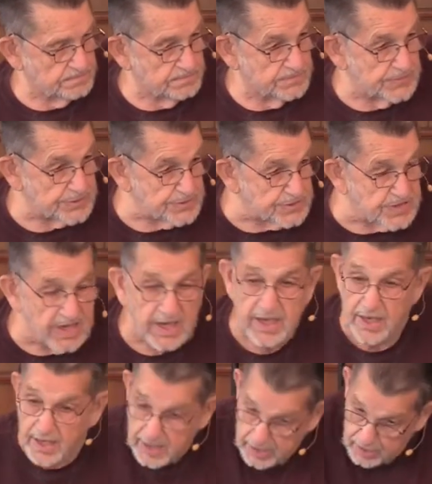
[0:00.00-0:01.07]
This is
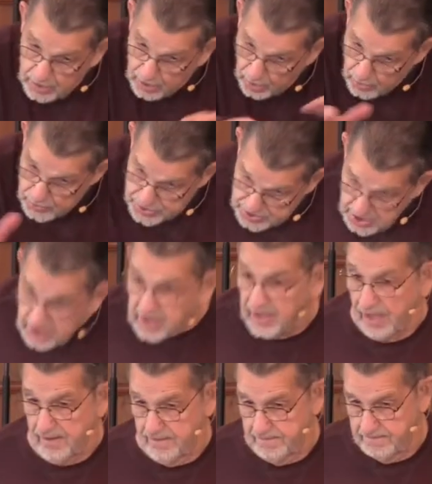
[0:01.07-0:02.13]
an enclosed sea now.